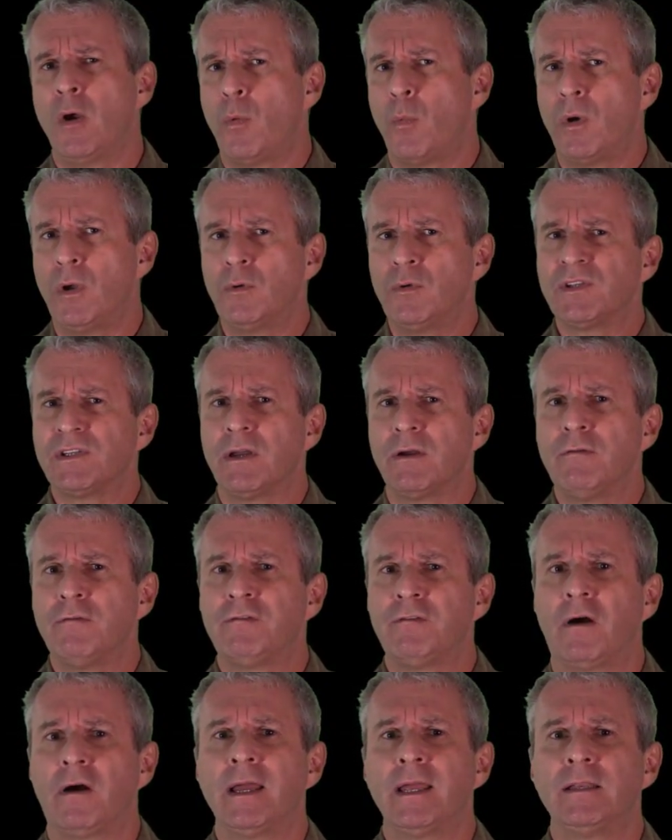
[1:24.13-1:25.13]
We also
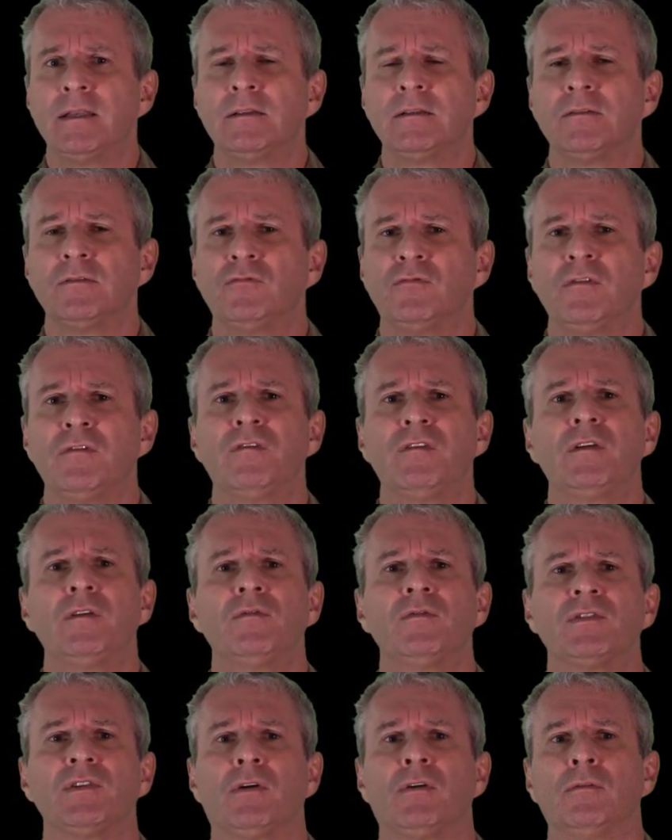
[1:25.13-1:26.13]
find
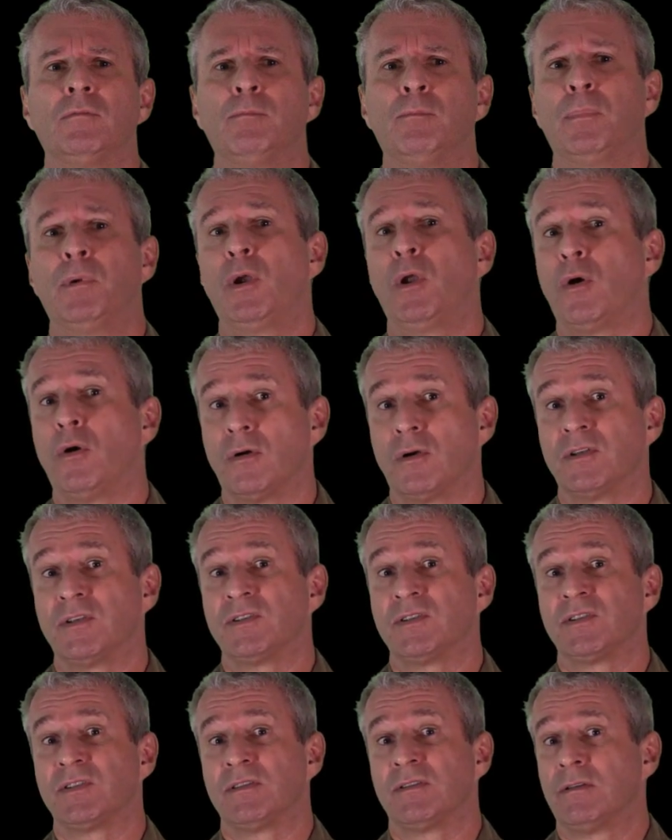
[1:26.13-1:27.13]
reviews on
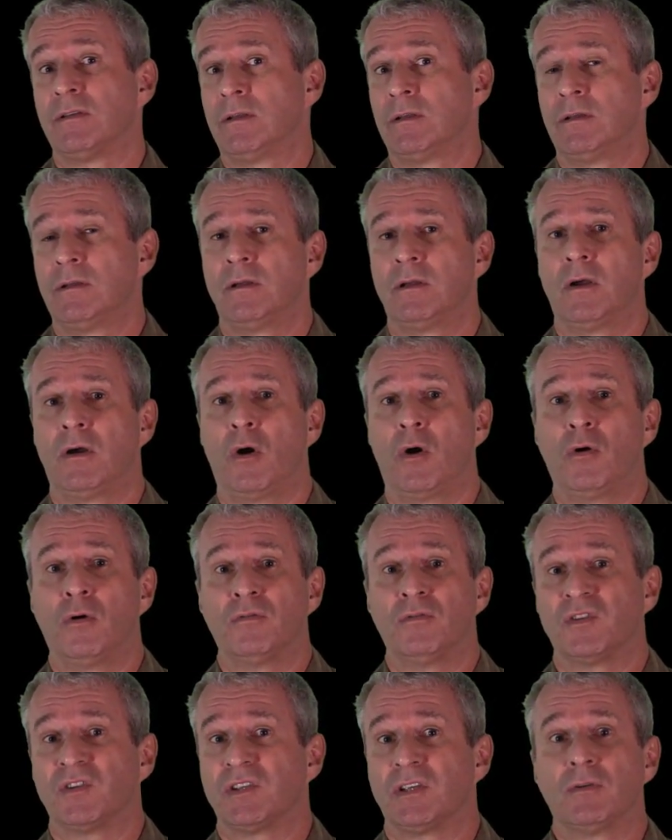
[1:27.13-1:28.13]
blogs,
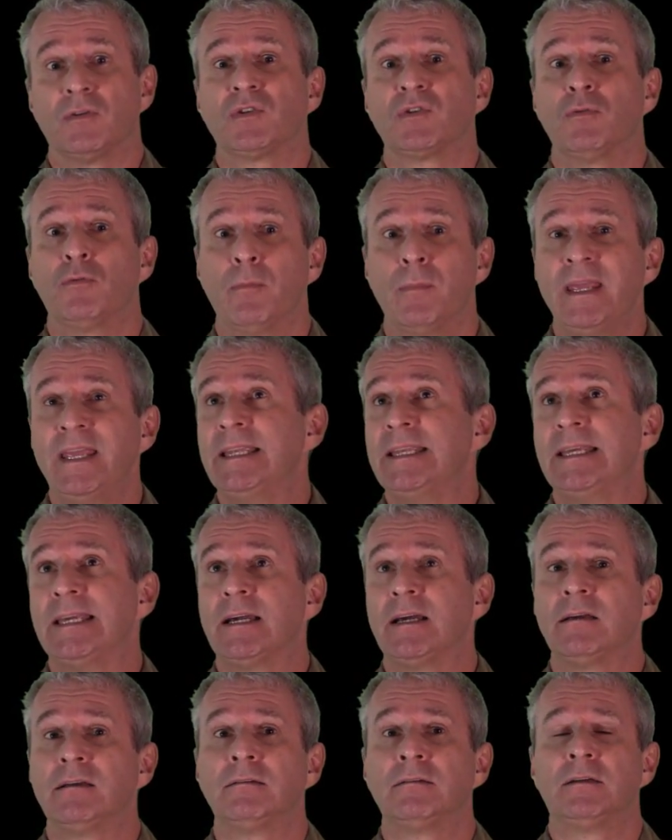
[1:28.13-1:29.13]
on social
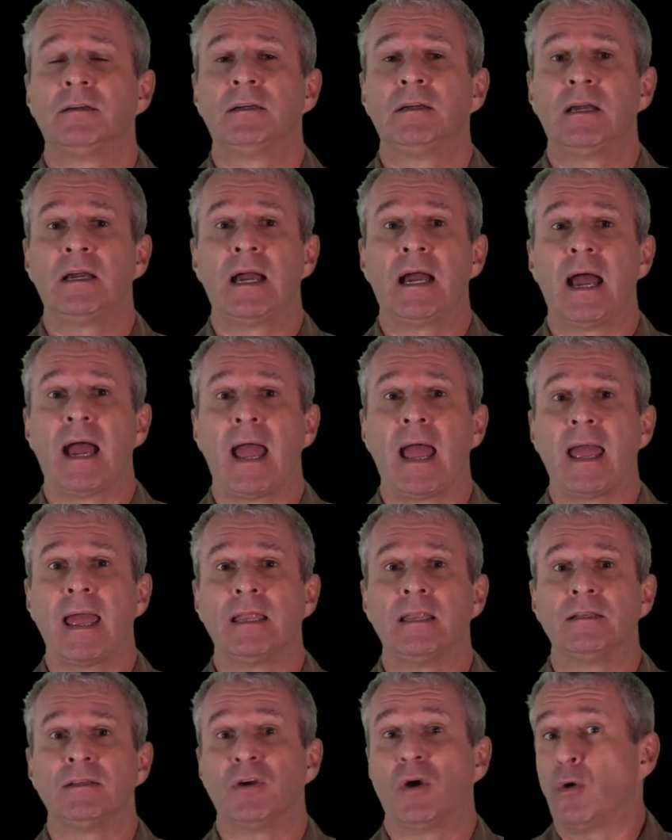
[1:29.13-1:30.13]
media,
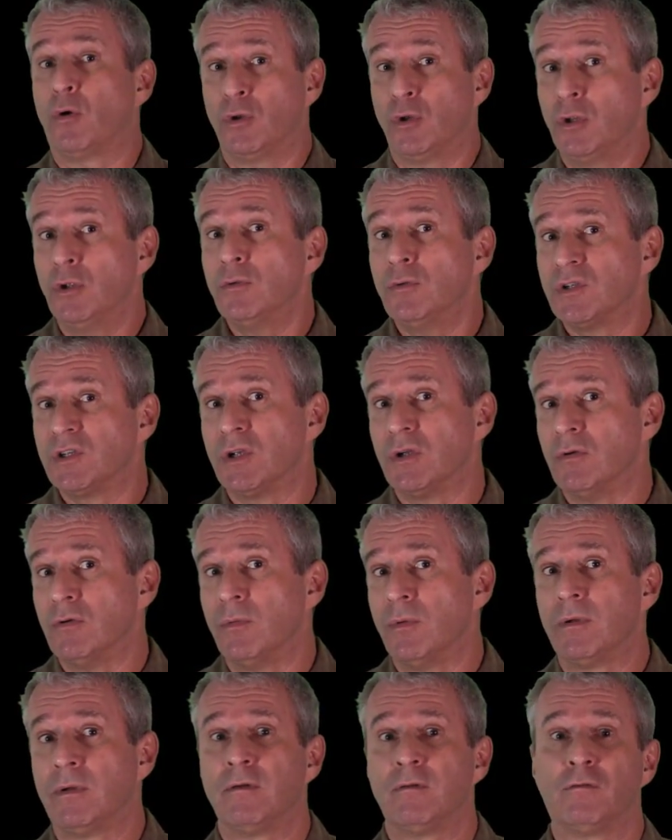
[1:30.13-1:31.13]
and on YouTube,
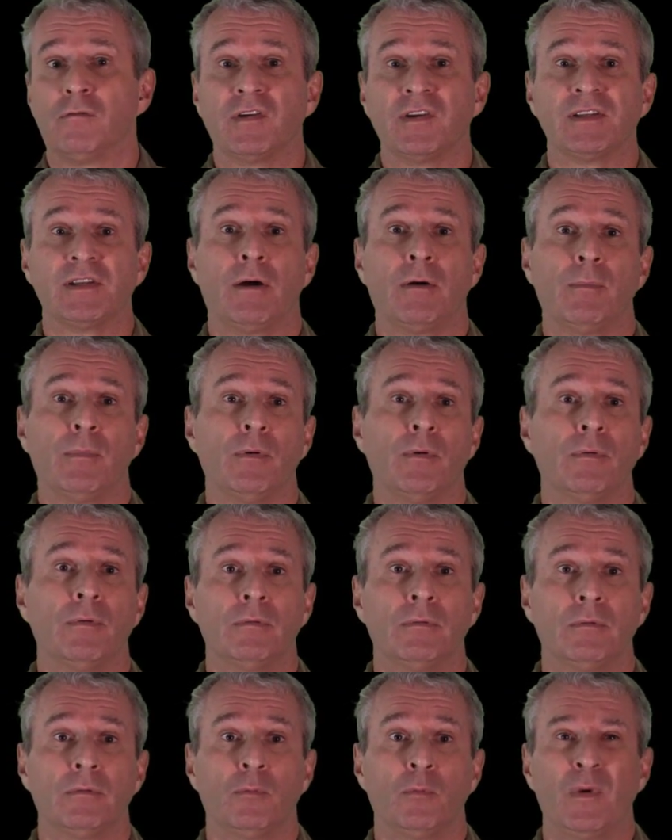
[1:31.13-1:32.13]
for example.
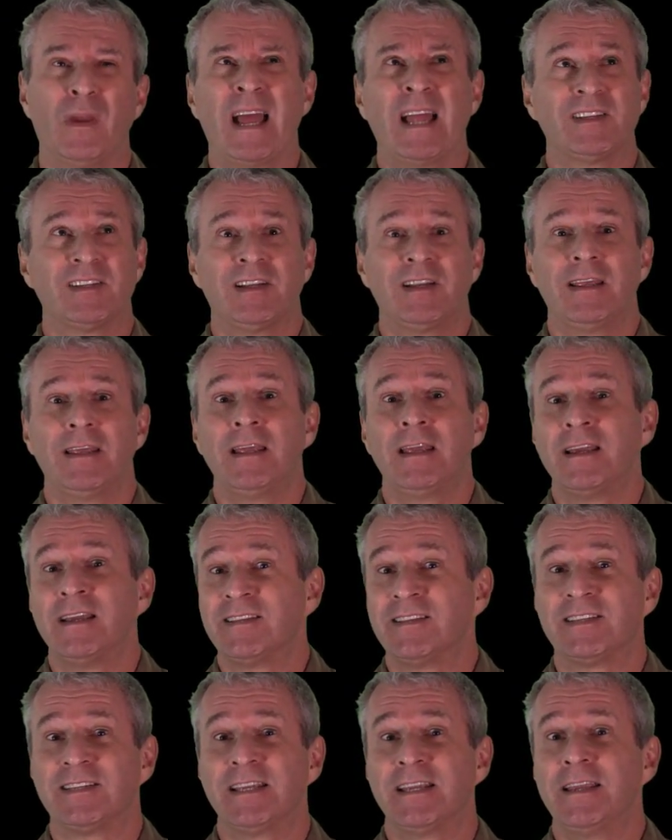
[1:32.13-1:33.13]
We actually
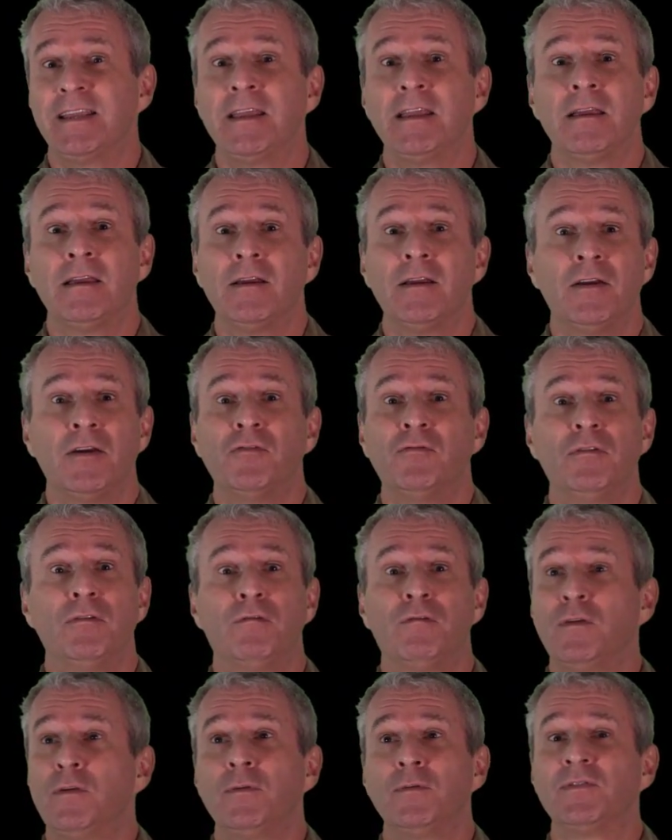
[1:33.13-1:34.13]
see
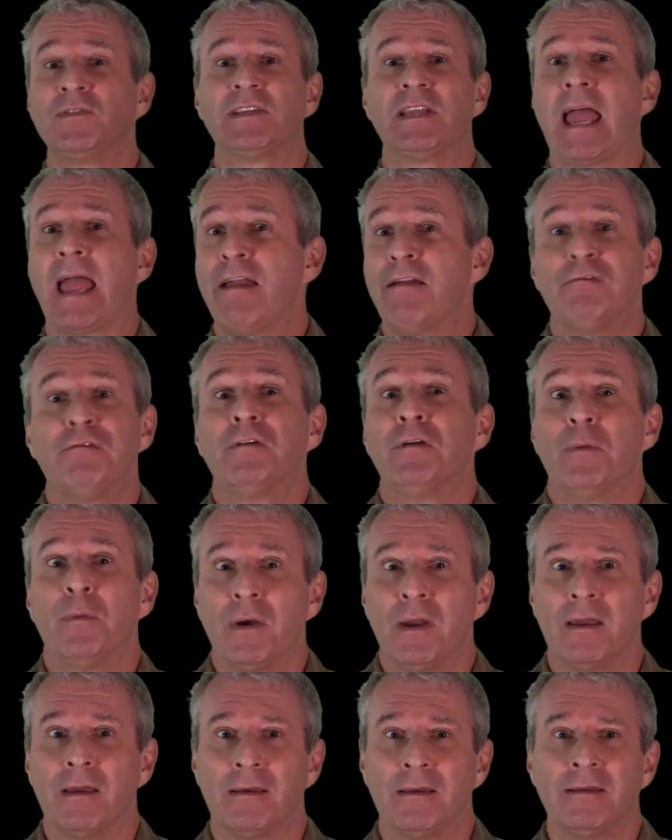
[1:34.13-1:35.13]
reviews
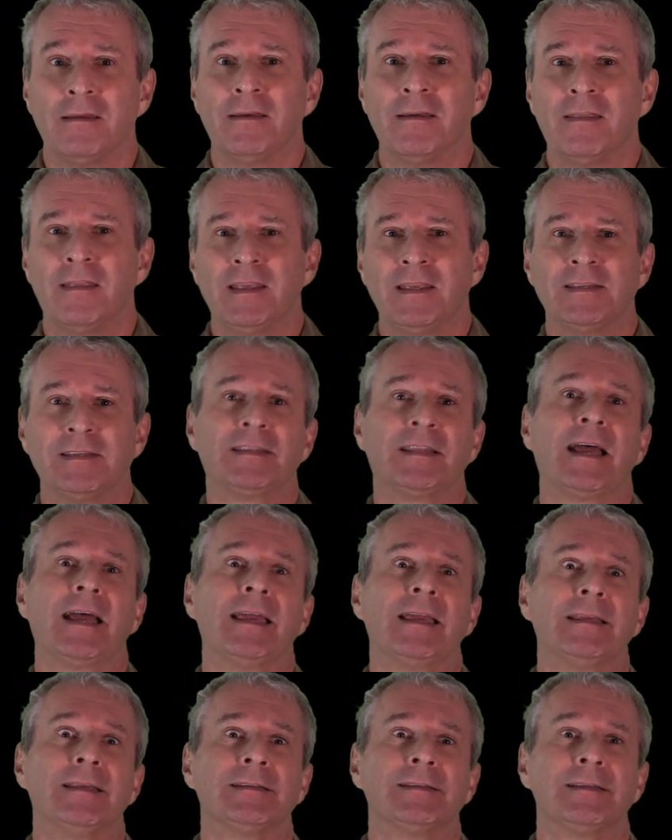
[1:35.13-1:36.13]
everywhere these
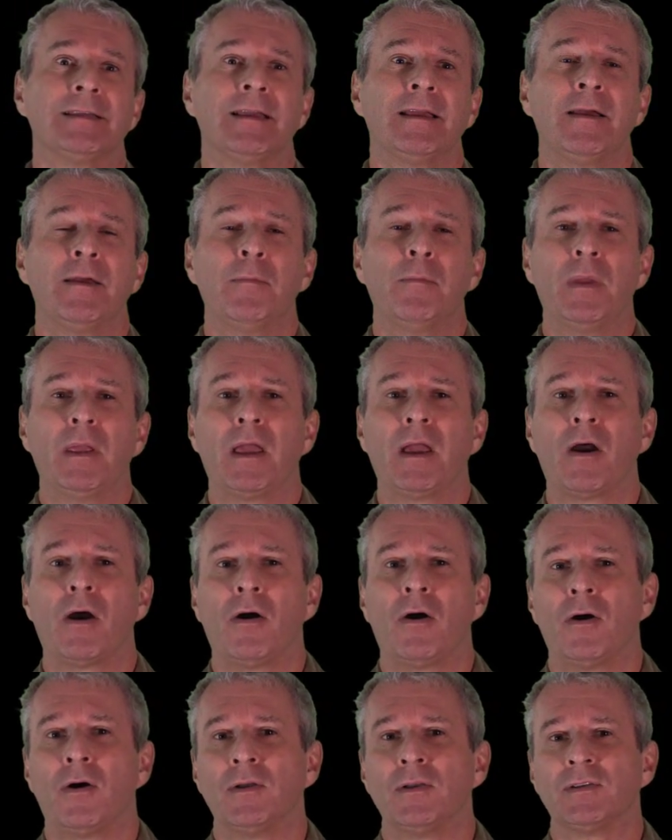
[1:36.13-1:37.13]
days
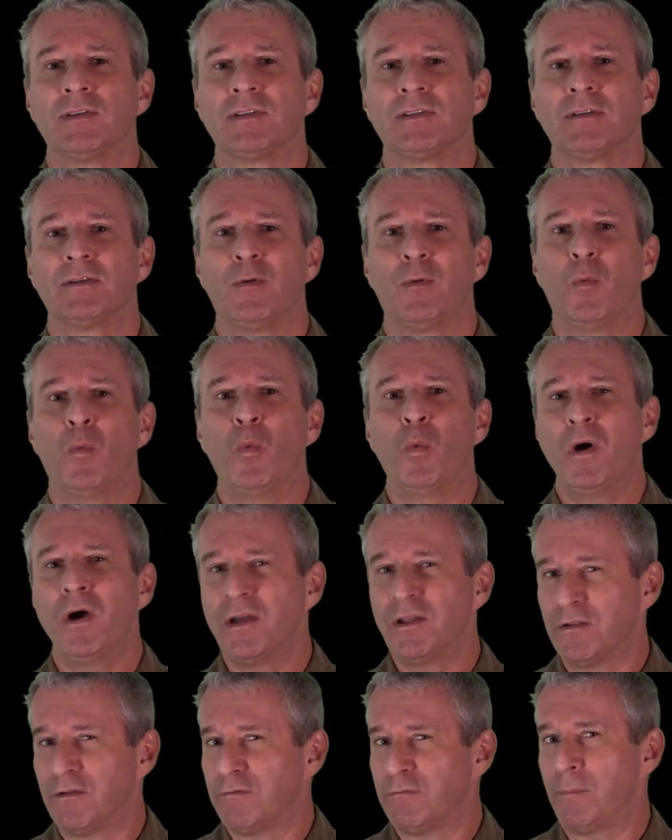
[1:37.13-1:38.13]
because
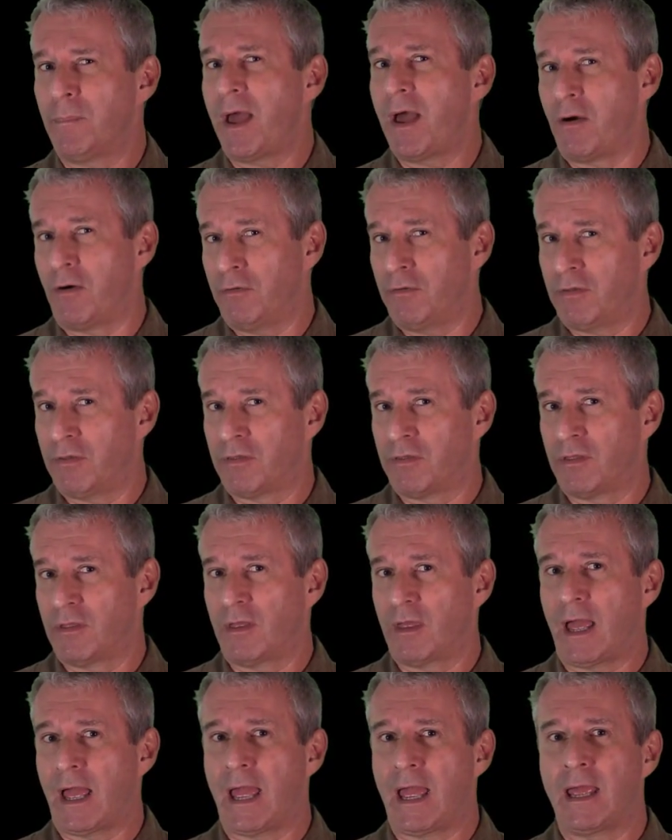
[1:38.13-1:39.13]
word of mouth
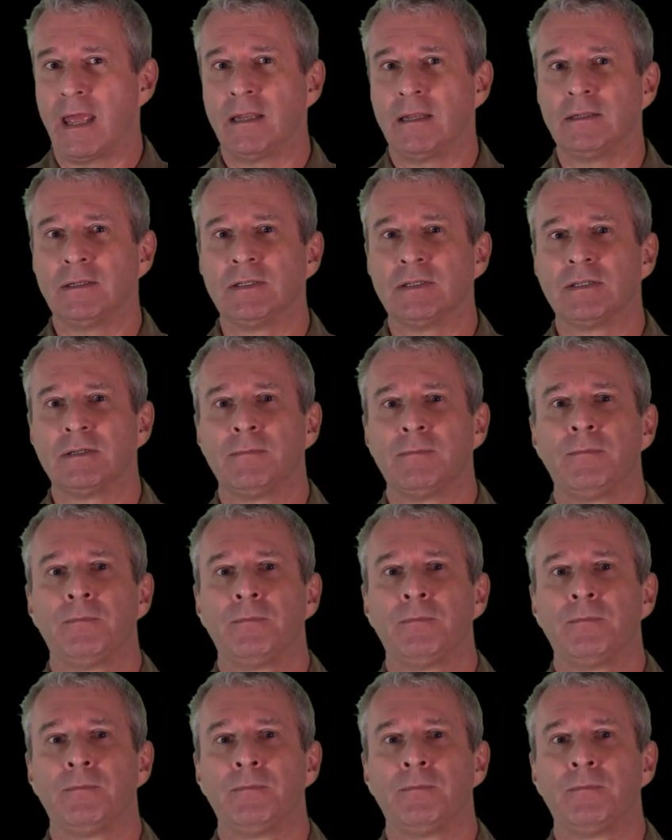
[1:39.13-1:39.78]
and